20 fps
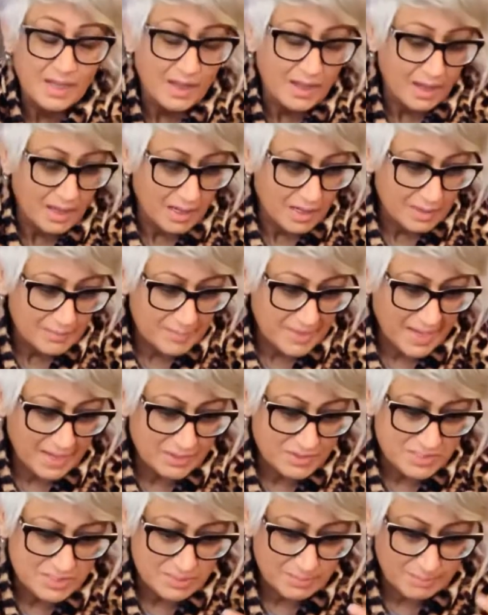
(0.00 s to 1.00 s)
how
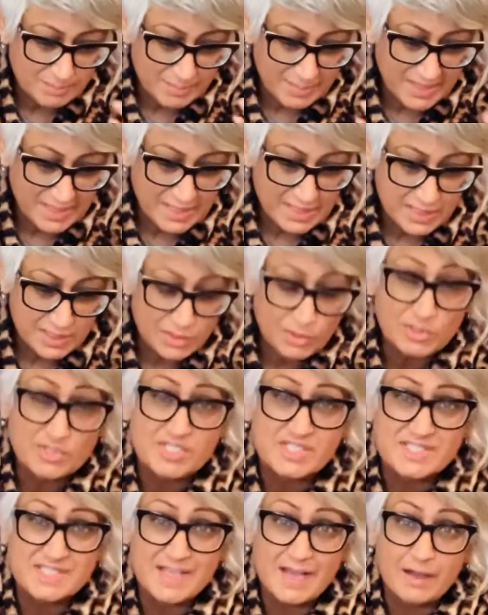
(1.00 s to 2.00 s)
to be
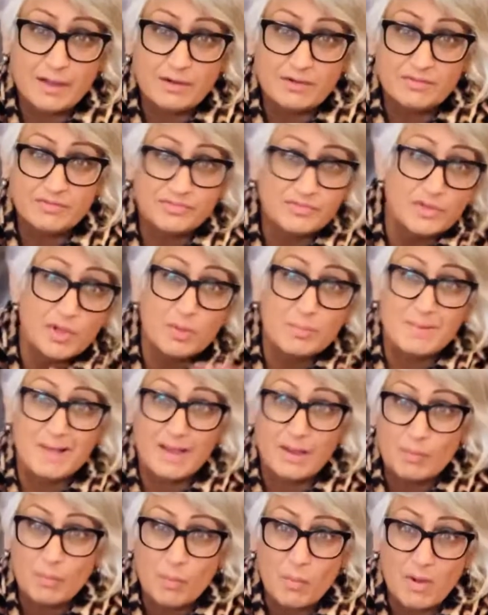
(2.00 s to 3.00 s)
yourself no
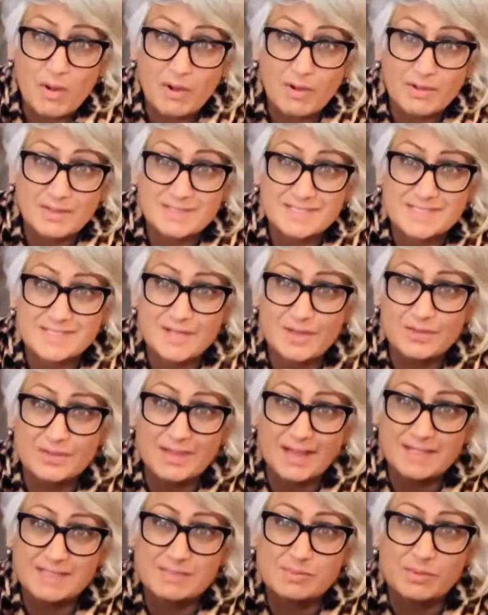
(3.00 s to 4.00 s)
matter what. So
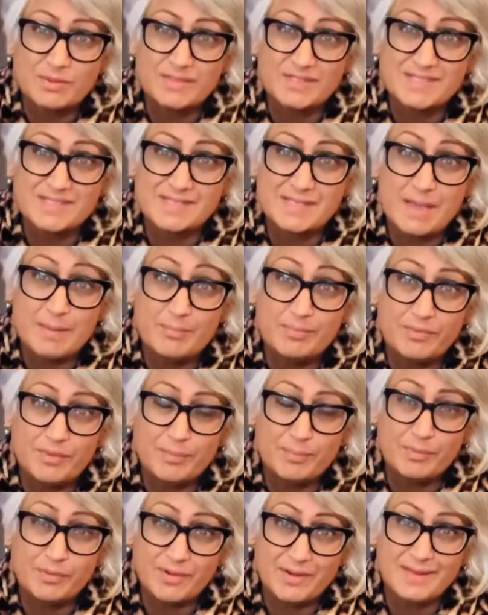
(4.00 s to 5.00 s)
that's what the zebra
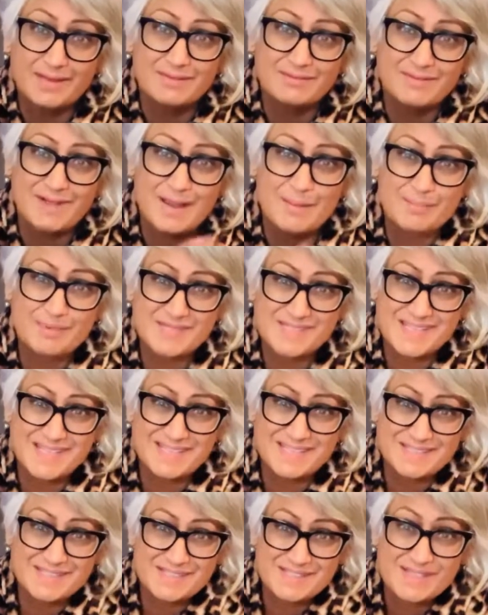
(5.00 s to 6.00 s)
print
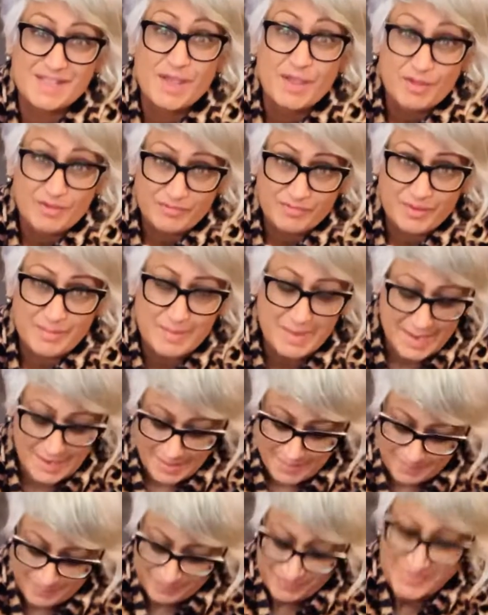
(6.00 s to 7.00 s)
represents for
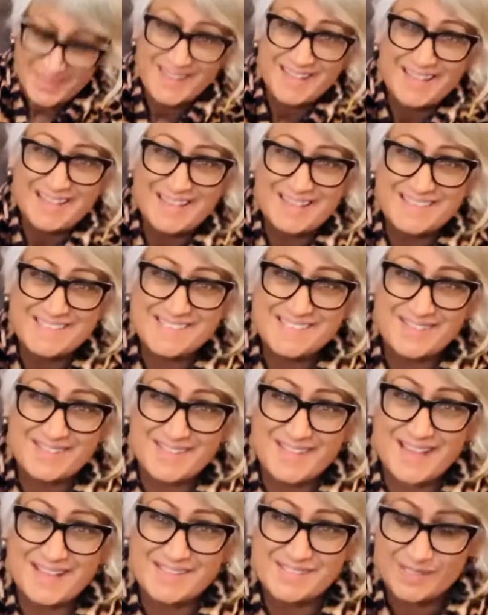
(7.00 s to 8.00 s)
me. And so
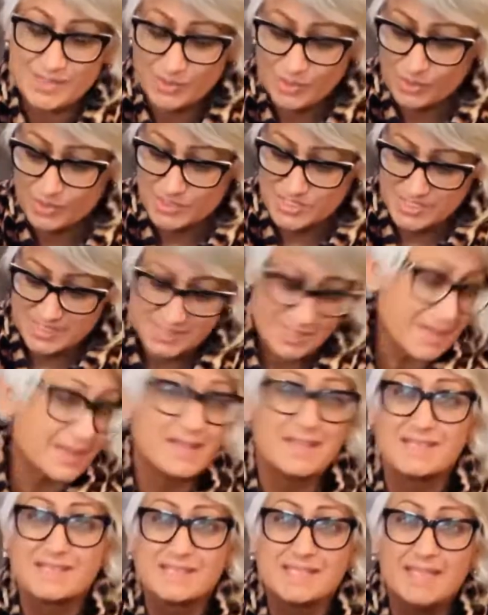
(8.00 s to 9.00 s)
that's gorgeous. I
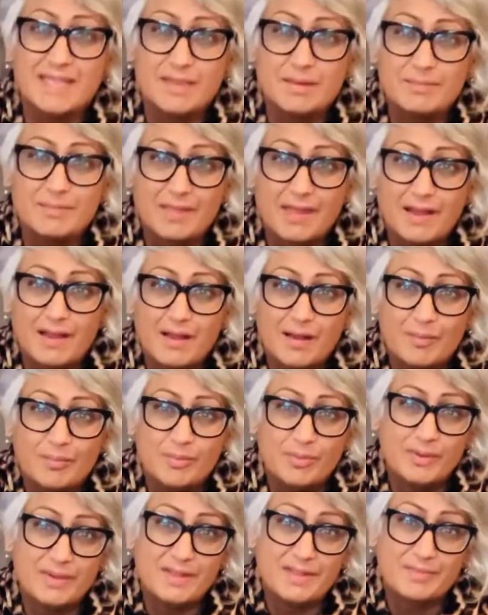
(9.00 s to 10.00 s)
can team that up
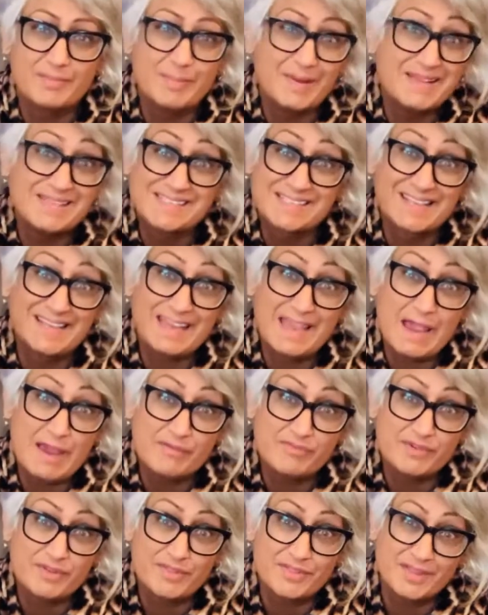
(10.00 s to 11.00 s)
with basically
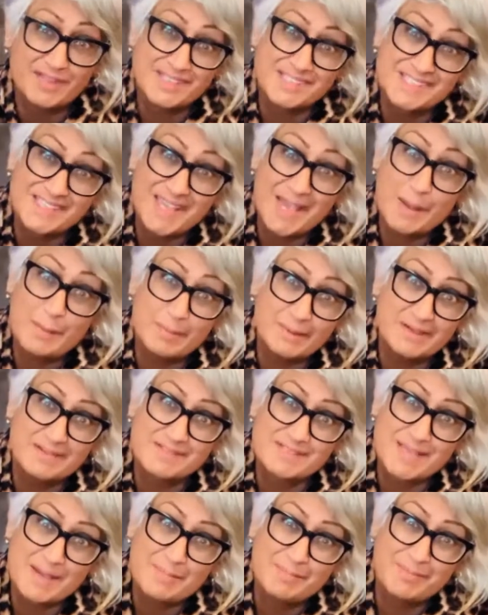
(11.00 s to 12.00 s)
everything to get a bit of
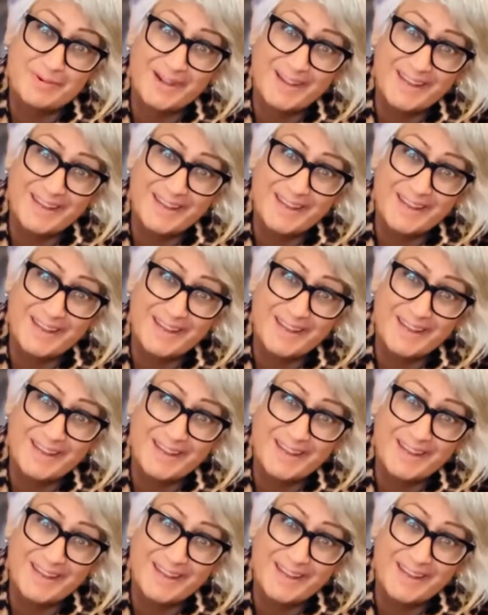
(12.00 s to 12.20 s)
zebra